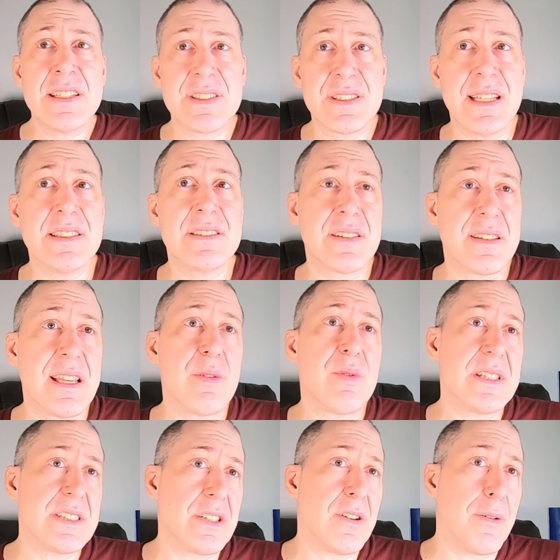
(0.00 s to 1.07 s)
since the
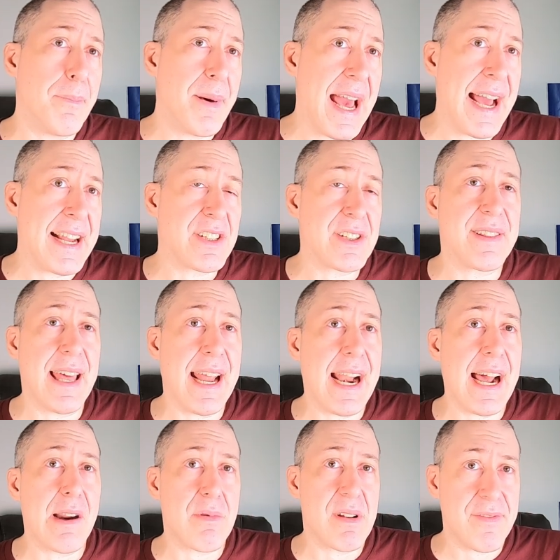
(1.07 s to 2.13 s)
original batch that
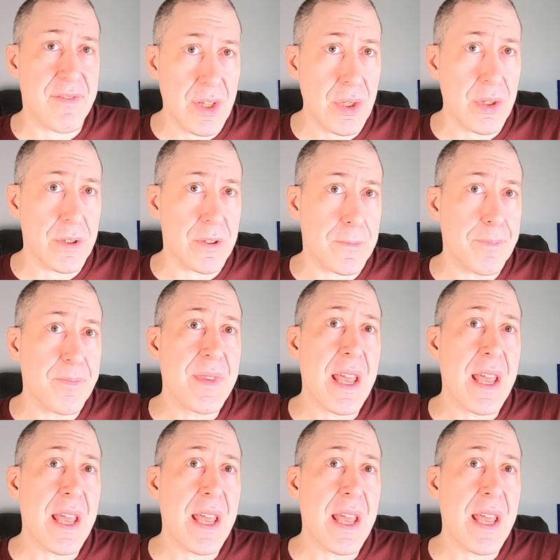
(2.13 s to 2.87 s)
I reviewed.